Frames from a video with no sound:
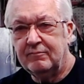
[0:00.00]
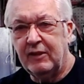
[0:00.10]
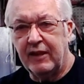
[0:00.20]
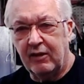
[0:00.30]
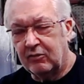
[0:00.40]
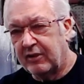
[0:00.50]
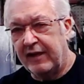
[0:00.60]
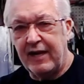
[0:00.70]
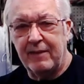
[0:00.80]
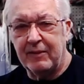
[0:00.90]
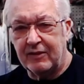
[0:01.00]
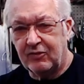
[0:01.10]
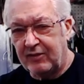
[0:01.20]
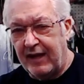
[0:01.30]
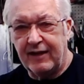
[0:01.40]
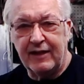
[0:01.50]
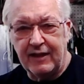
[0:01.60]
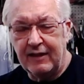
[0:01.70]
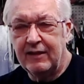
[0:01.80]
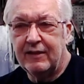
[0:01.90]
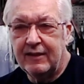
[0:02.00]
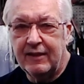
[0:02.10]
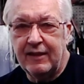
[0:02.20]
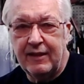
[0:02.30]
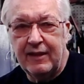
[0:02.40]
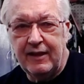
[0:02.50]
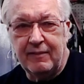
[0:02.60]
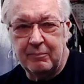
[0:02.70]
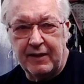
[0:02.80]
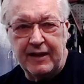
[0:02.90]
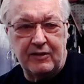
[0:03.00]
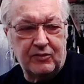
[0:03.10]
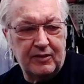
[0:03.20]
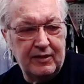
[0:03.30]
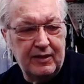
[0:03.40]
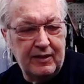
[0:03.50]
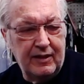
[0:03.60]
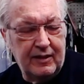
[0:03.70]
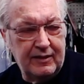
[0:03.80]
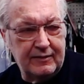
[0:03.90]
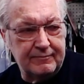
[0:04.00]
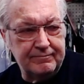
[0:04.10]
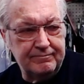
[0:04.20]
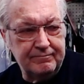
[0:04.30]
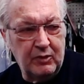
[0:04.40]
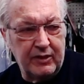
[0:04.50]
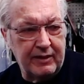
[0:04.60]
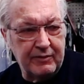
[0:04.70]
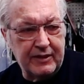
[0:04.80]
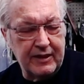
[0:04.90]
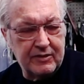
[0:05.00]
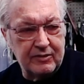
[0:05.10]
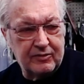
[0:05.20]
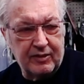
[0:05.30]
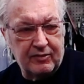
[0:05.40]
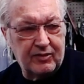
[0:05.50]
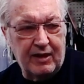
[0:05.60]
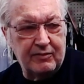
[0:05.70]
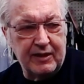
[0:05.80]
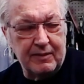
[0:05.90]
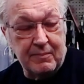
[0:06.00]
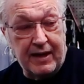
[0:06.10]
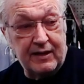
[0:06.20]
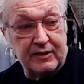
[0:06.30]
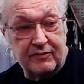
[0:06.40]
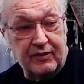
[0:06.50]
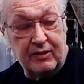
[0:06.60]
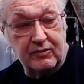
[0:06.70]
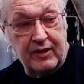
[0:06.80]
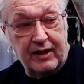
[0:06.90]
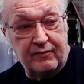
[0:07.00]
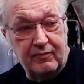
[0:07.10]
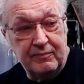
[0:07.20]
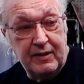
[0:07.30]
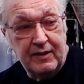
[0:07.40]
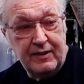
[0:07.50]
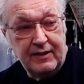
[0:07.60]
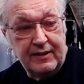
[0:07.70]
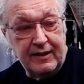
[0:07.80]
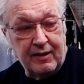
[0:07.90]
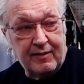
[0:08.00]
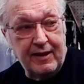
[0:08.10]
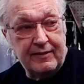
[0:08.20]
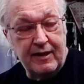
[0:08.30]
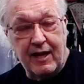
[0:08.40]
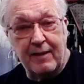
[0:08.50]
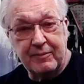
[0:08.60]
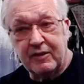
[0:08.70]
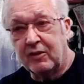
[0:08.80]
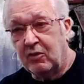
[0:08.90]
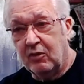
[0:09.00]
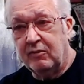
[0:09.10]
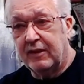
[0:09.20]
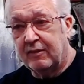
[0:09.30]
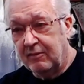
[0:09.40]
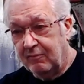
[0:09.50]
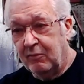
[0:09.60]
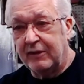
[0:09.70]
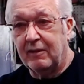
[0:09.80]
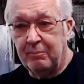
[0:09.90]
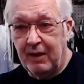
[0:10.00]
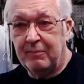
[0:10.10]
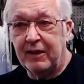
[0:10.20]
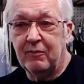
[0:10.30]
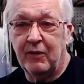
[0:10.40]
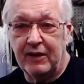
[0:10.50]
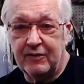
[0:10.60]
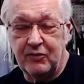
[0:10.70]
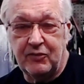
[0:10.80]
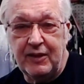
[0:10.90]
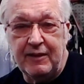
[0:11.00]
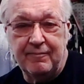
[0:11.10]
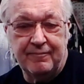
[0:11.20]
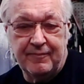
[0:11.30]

with aerodynamic styling in place, where they would get just astounding mileage figures out of them. Instead, they opted to go with what the public wanted to see,